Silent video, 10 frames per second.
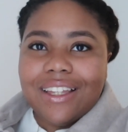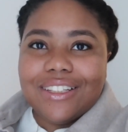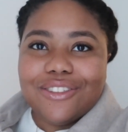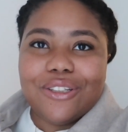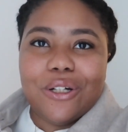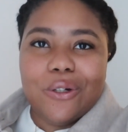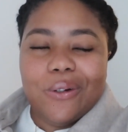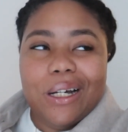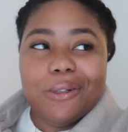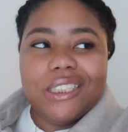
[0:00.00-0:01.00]

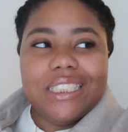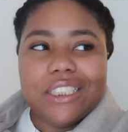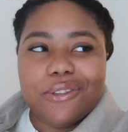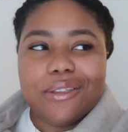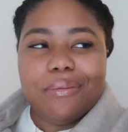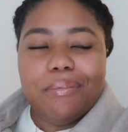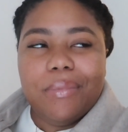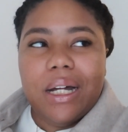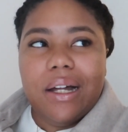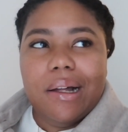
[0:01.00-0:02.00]
So I went to dinner with
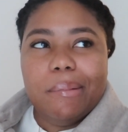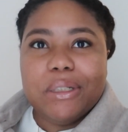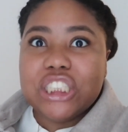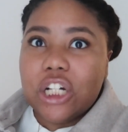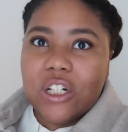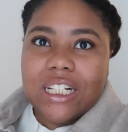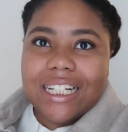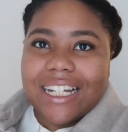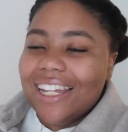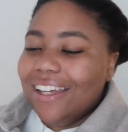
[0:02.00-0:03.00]
uh, Michelle
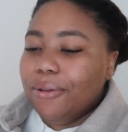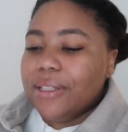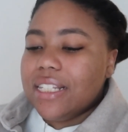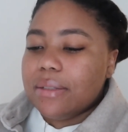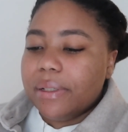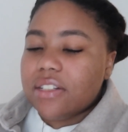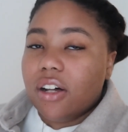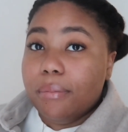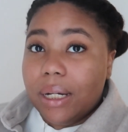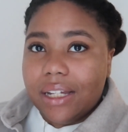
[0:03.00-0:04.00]
and went to this place
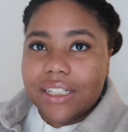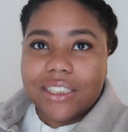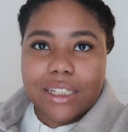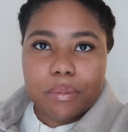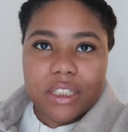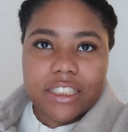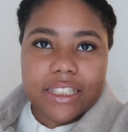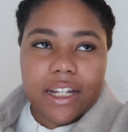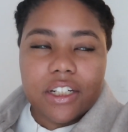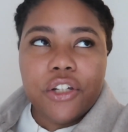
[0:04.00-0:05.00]
called Maya on the Upper East
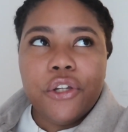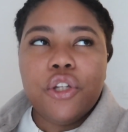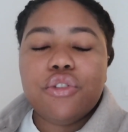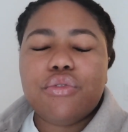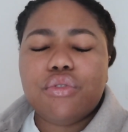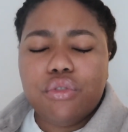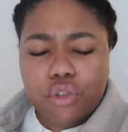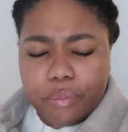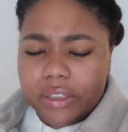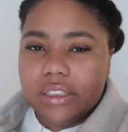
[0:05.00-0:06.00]
Side.
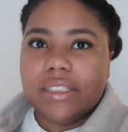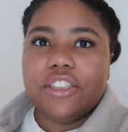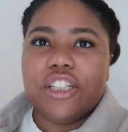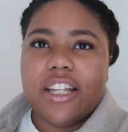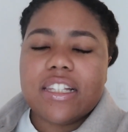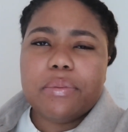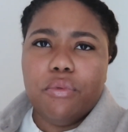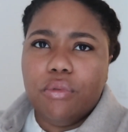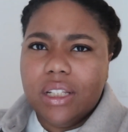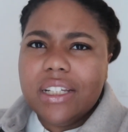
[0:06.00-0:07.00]
Super delicious,
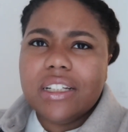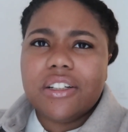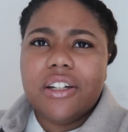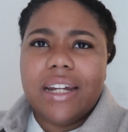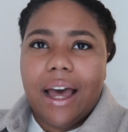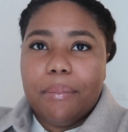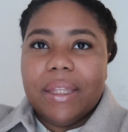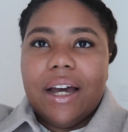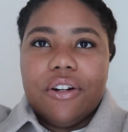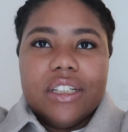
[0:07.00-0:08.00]
really good
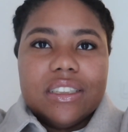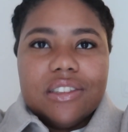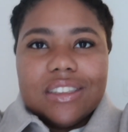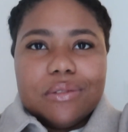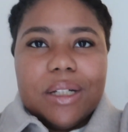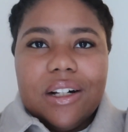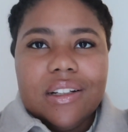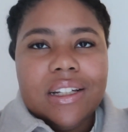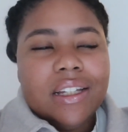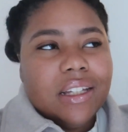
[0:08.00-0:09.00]
happy hour deals as
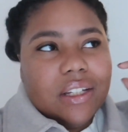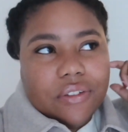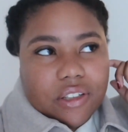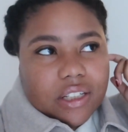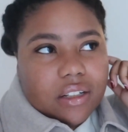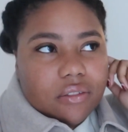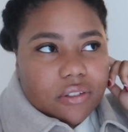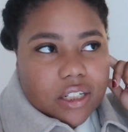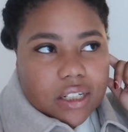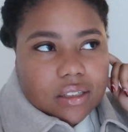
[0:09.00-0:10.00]
well if you're looking
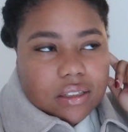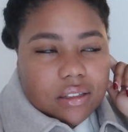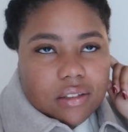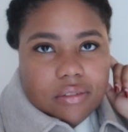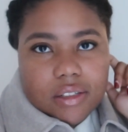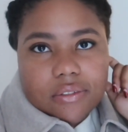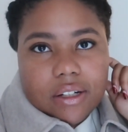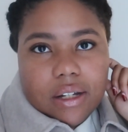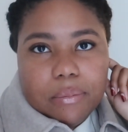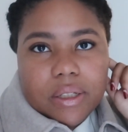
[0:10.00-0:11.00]
for, for a
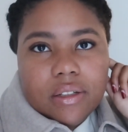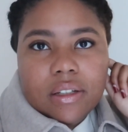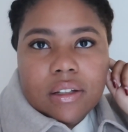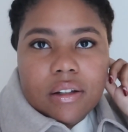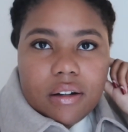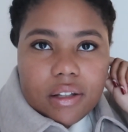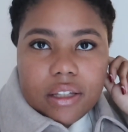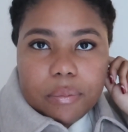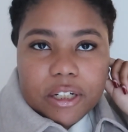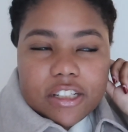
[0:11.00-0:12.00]
vibe on
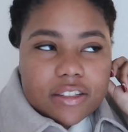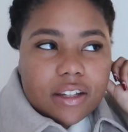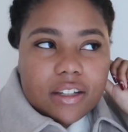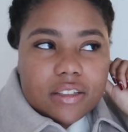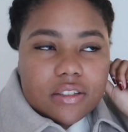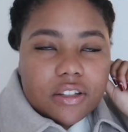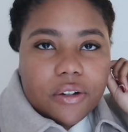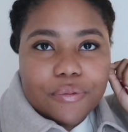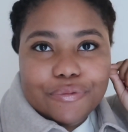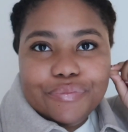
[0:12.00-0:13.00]
the Upper East Side,
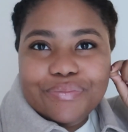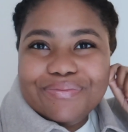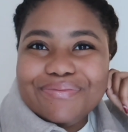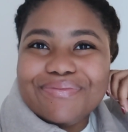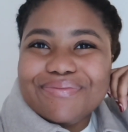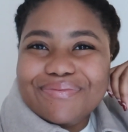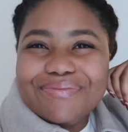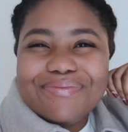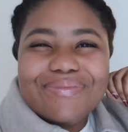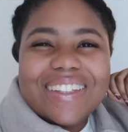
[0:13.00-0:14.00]
so
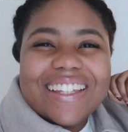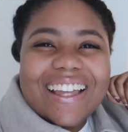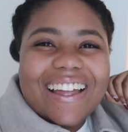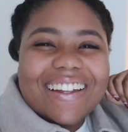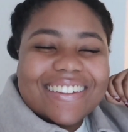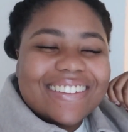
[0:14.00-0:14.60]
yeah.